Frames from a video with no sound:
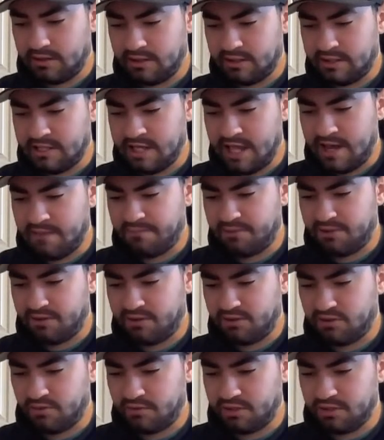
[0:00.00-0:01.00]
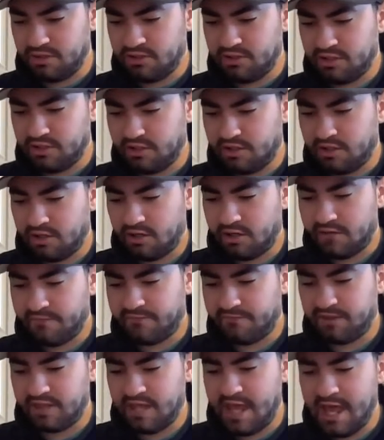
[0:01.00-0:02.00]
depth to it, you could cut off
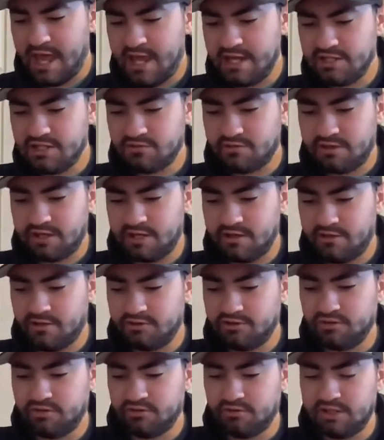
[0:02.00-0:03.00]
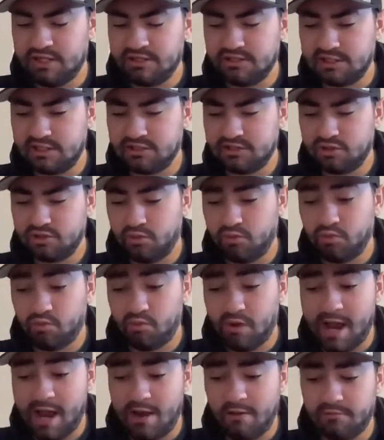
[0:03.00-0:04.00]
the edges right here so it's not so
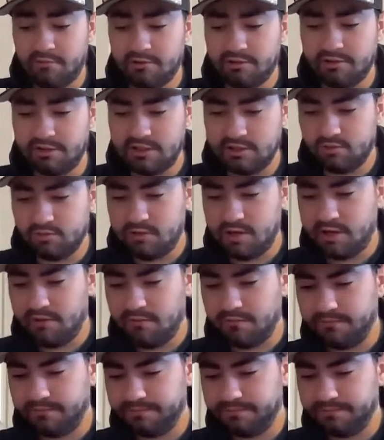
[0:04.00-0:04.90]
round as well.